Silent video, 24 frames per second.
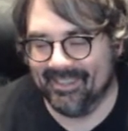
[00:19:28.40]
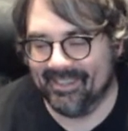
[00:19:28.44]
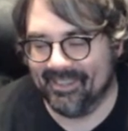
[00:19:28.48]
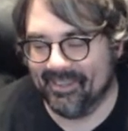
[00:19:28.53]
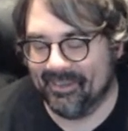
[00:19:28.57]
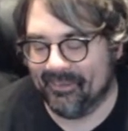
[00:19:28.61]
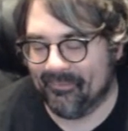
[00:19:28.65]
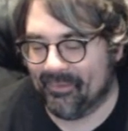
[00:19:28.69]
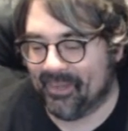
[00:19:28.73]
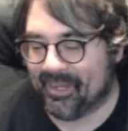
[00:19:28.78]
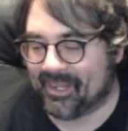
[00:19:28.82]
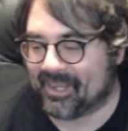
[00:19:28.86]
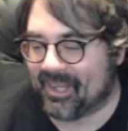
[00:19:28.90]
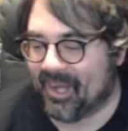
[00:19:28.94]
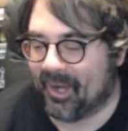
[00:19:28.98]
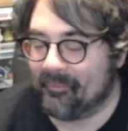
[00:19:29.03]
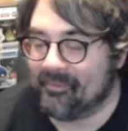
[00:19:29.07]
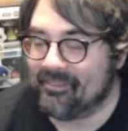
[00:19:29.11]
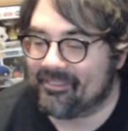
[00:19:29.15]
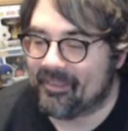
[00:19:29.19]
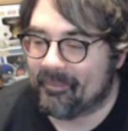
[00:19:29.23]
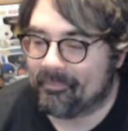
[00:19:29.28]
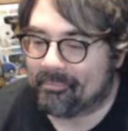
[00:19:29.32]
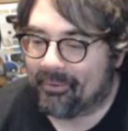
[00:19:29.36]
When it
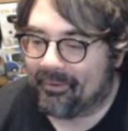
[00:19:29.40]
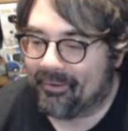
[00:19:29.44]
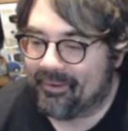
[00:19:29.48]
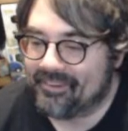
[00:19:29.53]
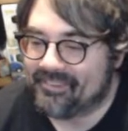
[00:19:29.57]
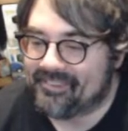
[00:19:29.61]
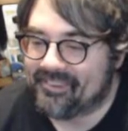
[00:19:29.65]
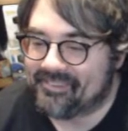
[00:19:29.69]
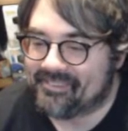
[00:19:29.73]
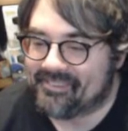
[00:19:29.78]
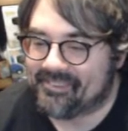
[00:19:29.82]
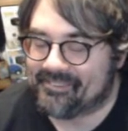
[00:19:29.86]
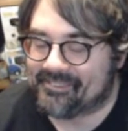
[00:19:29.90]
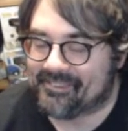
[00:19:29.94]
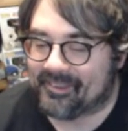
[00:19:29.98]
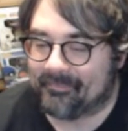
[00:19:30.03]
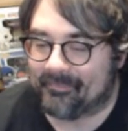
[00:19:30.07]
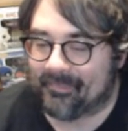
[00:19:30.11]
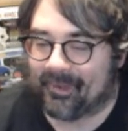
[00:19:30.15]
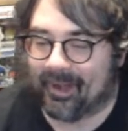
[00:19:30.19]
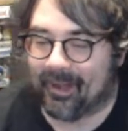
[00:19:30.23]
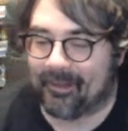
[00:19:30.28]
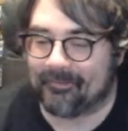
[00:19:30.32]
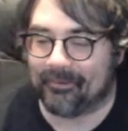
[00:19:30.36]
comes to purchases at
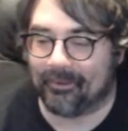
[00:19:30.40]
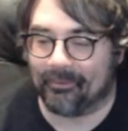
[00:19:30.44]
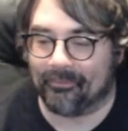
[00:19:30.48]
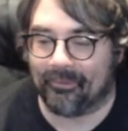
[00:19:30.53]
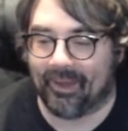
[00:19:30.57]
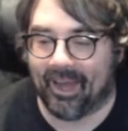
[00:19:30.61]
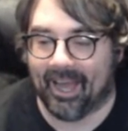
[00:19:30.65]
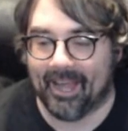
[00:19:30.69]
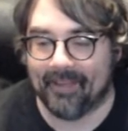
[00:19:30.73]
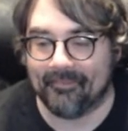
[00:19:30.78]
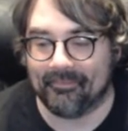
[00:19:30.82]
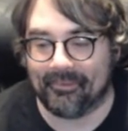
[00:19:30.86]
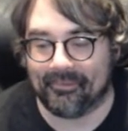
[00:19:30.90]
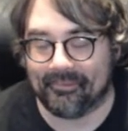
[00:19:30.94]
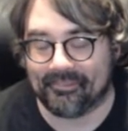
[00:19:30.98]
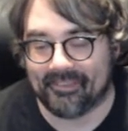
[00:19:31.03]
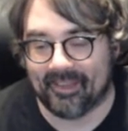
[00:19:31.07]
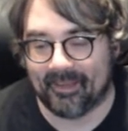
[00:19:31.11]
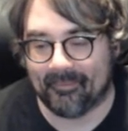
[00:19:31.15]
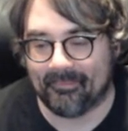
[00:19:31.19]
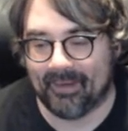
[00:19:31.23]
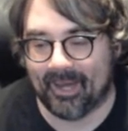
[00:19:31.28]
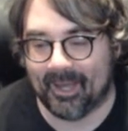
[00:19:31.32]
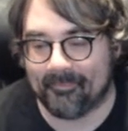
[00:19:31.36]
Marvel Rivals,
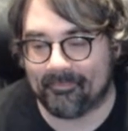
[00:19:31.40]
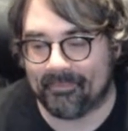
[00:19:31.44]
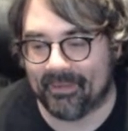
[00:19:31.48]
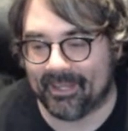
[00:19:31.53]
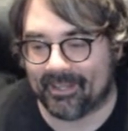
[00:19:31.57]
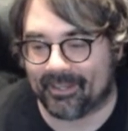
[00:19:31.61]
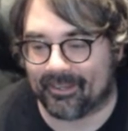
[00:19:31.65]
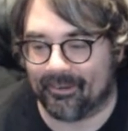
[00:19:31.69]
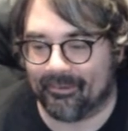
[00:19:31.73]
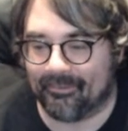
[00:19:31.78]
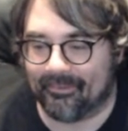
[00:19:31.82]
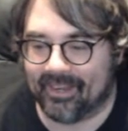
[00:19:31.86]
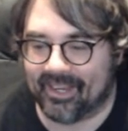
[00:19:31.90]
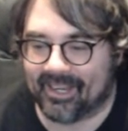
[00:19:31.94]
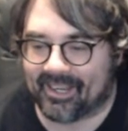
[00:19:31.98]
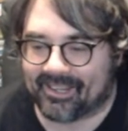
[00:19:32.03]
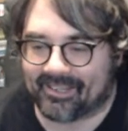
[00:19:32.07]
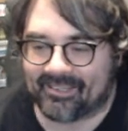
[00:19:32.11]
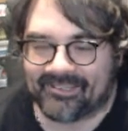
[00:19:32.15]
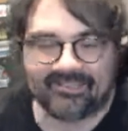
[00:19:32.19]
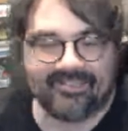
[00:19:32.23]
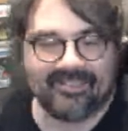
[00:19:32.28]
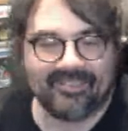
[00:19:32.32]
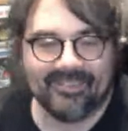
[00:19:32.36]
that might be
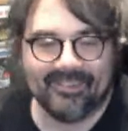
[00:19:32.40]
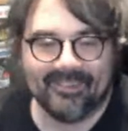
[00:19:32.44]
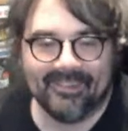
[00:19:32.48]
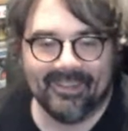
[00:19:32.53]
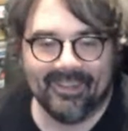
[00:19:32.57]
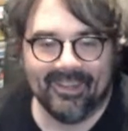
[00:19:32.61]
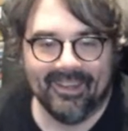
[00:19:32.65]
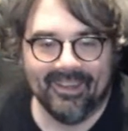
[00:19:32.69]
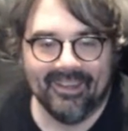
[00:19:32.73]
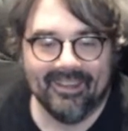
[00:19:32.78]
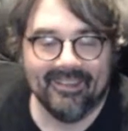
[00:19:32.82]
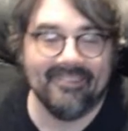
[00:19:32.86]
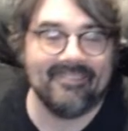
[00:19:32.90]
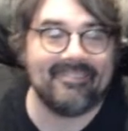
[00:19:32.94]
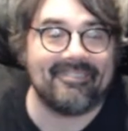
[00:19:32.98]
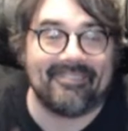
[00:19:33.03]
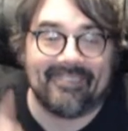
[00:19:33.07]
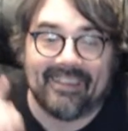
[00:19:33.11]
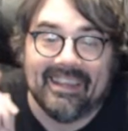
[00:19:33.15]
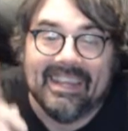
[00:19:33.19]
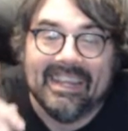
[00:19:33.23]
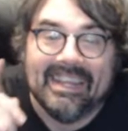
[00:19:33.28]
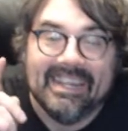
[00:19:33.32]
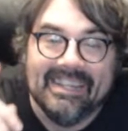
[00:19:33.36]
correct.
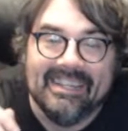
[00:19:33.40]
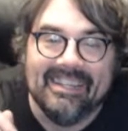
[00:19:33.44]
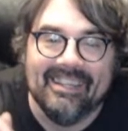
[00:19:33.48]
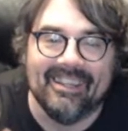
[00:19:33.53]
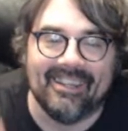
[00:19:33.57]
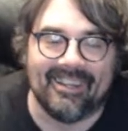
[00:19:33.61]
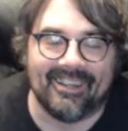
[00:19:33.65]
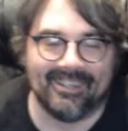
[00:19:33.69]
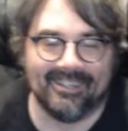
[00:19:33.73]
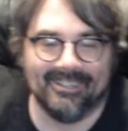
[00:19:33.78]
Zing!